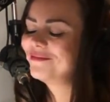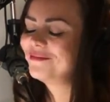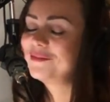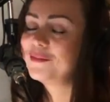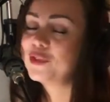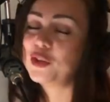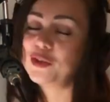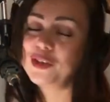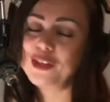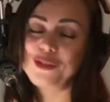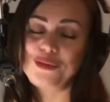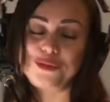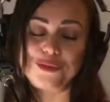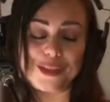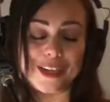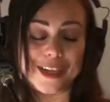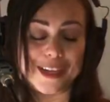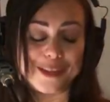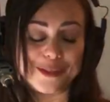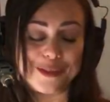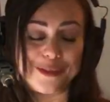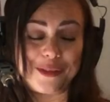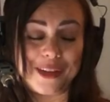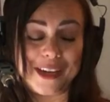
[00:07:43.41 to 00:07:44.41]
No need to
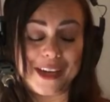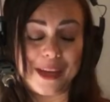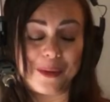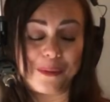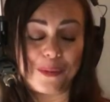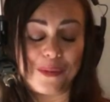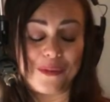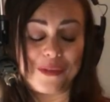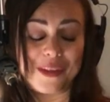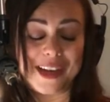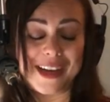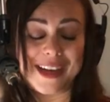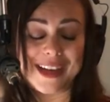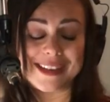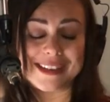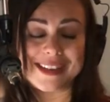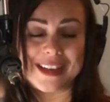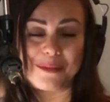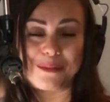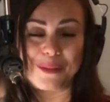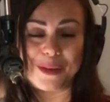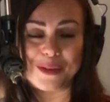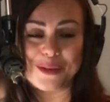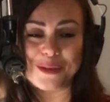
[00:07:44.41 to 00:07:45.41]
tell you the name of the next
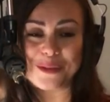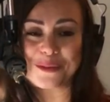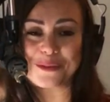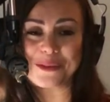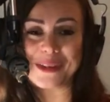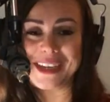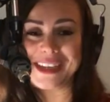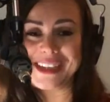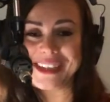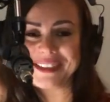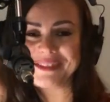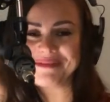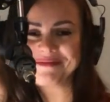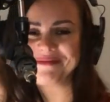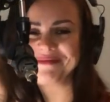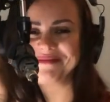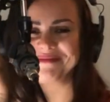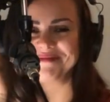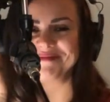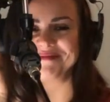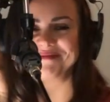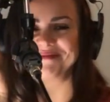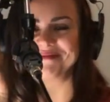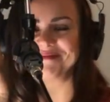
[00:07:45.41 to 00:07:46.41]
episode, right?
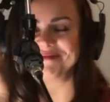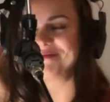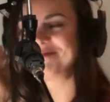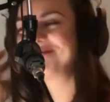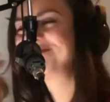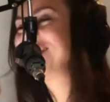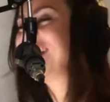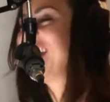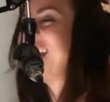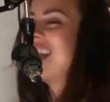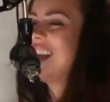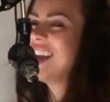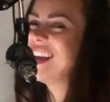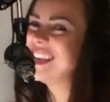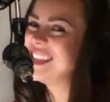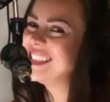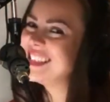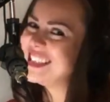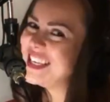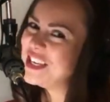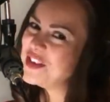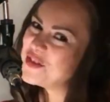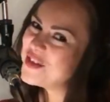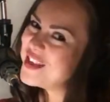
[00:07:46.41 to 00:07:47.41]

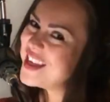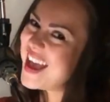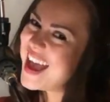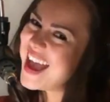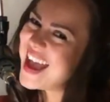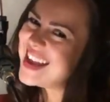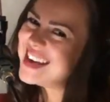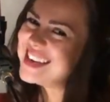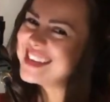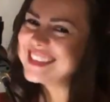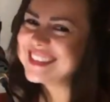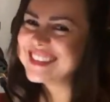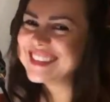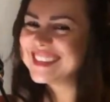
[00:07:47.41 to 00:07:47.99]
See you then.